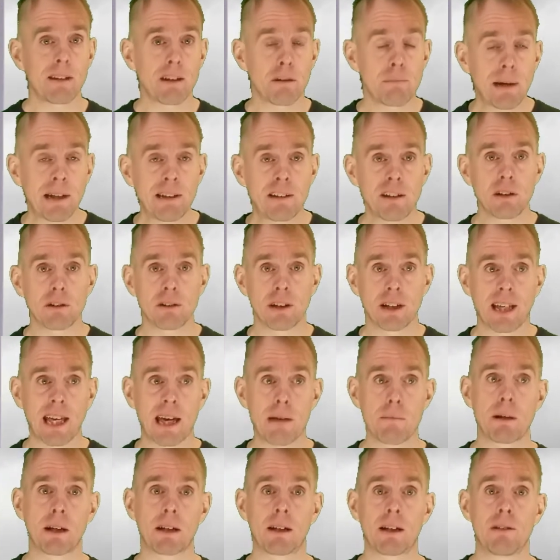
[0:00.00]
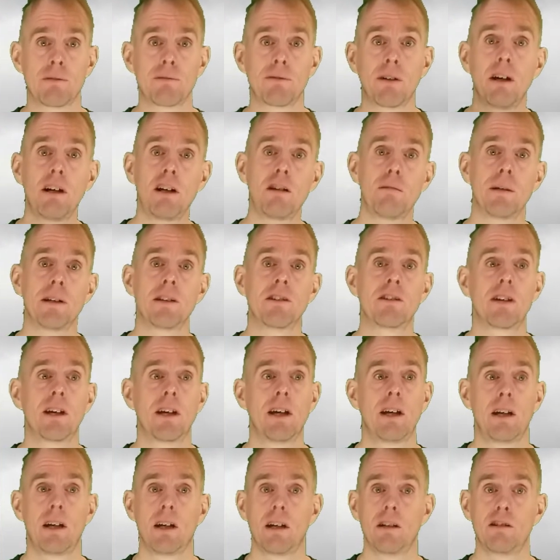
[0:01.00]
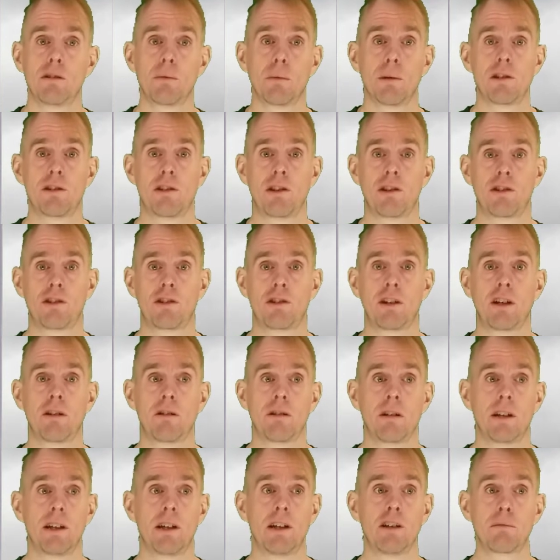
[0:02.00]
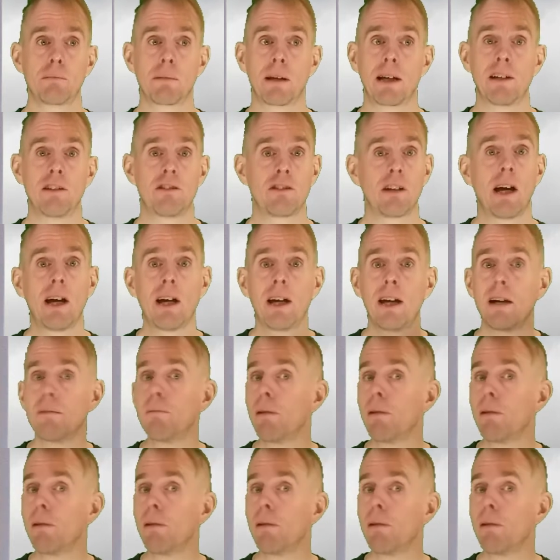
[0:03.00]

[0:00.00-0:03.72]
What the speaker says: Depending on the chemical environment into which the stirrer is placed,